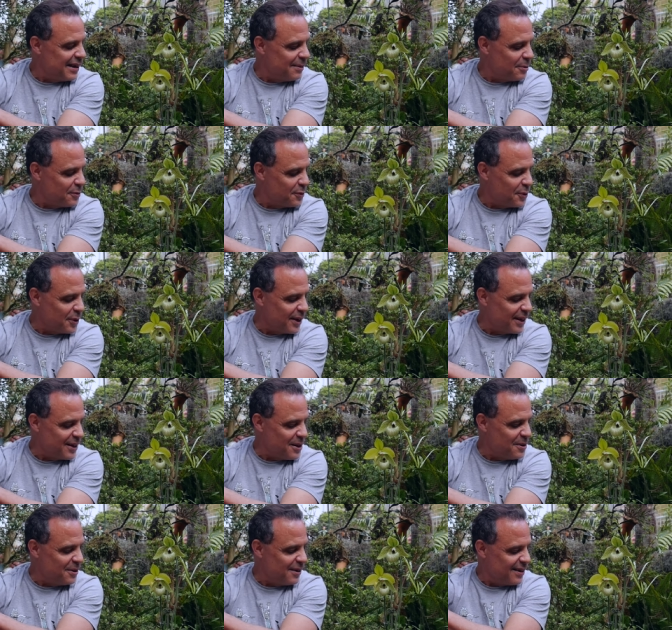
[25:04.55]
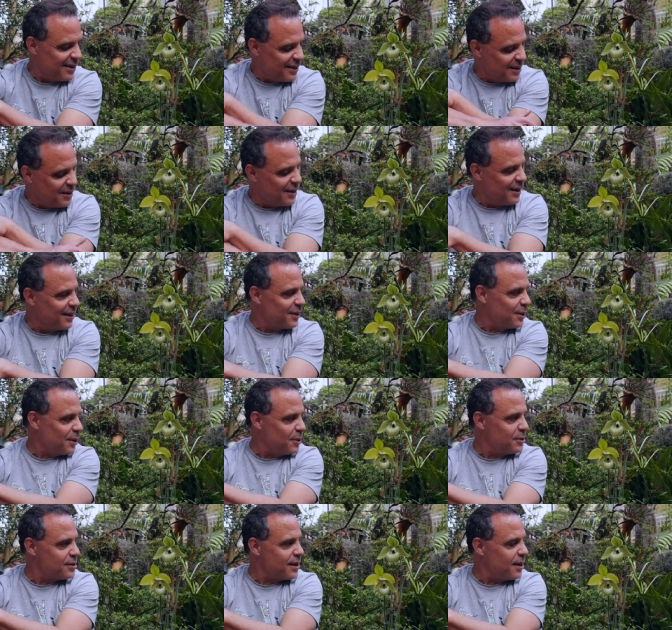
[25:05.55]
Before I go, I'm going to go ahead and
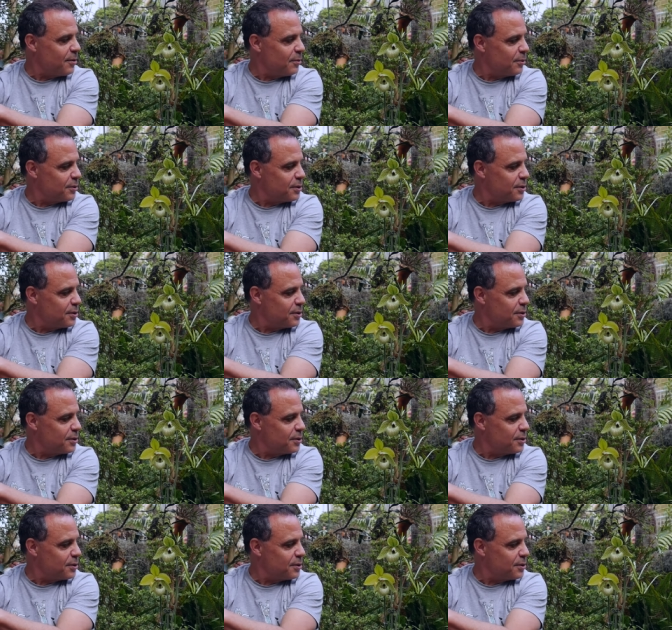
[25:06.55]
close out